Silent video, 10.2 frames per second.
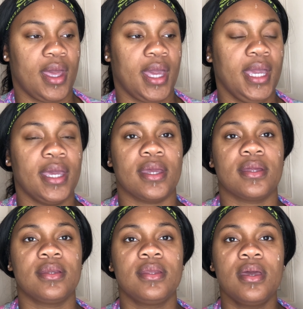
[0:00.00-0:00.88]

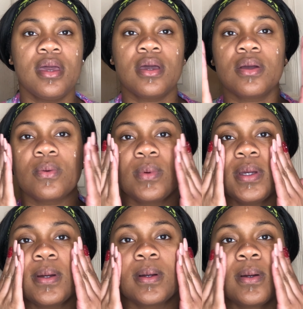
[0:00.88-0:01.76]
and
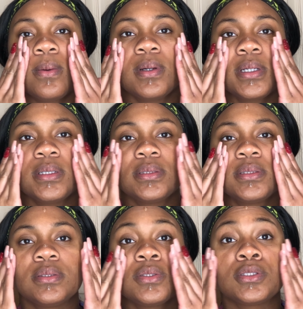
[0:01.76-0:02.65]
we are going
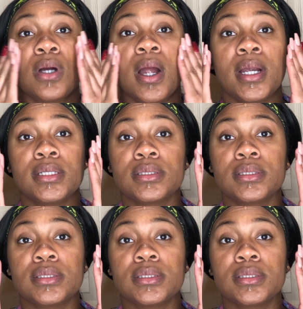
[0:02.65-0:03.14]
to start